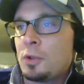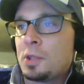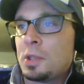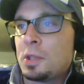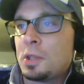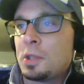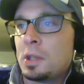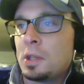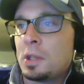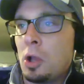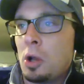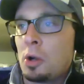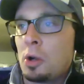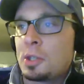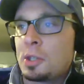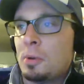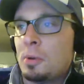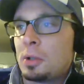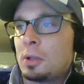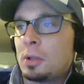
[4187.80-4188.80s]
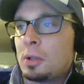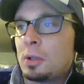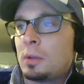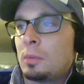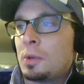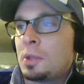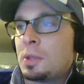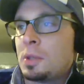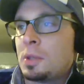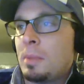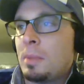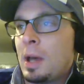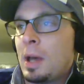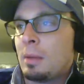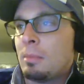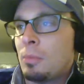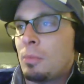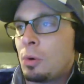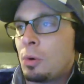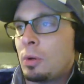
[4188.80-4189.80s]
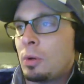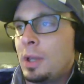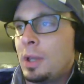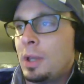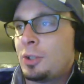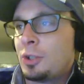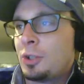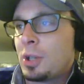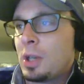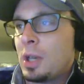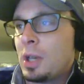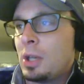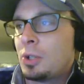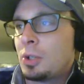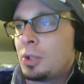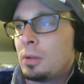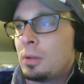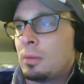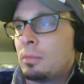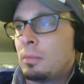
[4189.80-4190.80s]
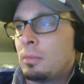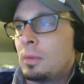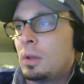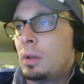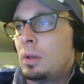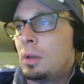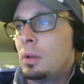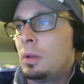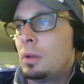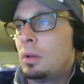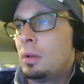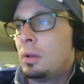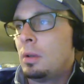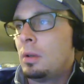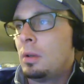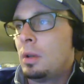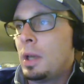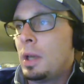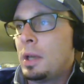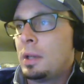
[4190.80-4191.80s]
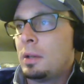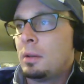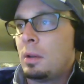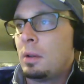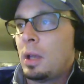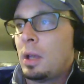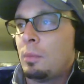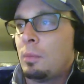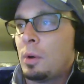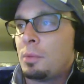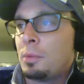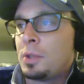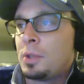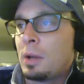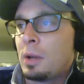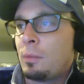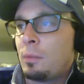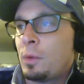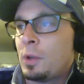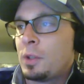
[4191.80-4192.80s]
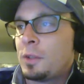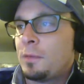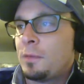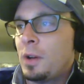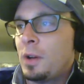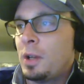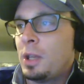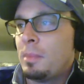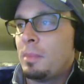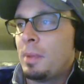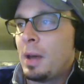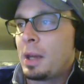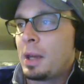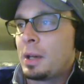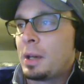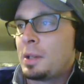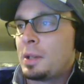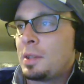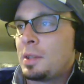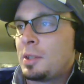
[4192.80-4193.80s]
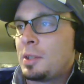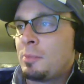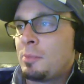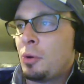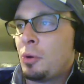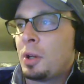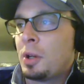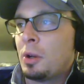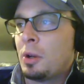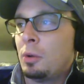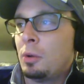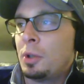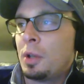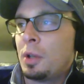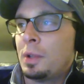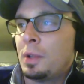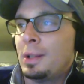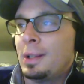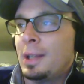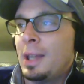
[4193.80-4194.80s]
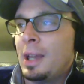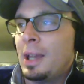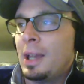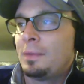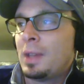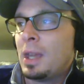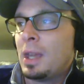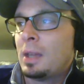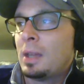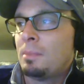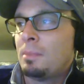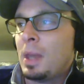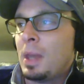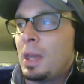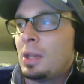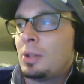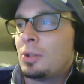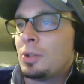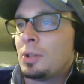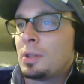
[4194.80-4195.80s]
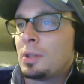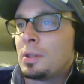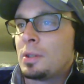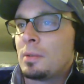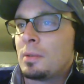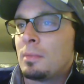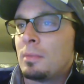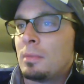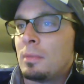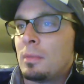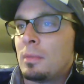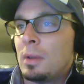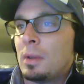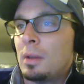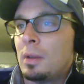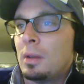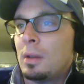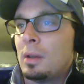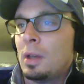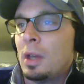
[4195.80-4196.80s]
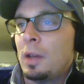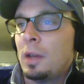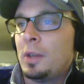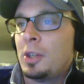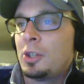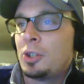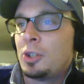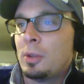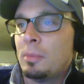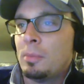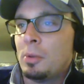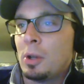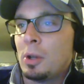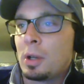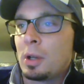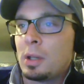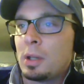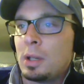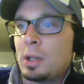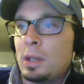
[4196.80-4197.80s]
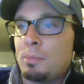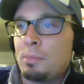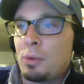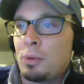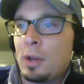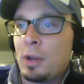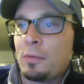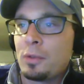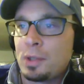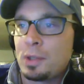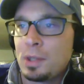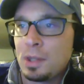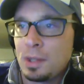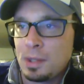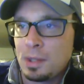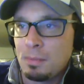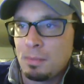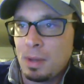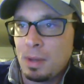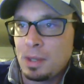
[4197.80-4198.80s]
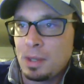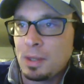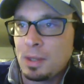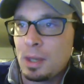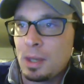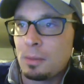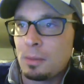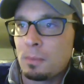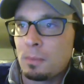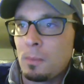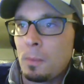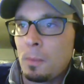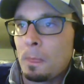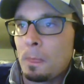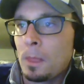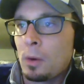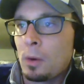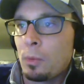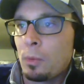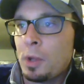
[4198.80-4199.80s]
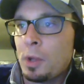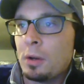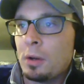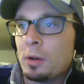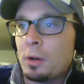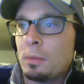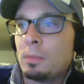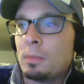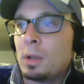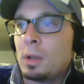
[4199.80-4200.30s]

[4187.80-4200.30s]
first and longest booklet was about moral education. And what's funny about it is it's printed only on the left-hand pages of each of the book, and he prefaces it by saying, "Reader,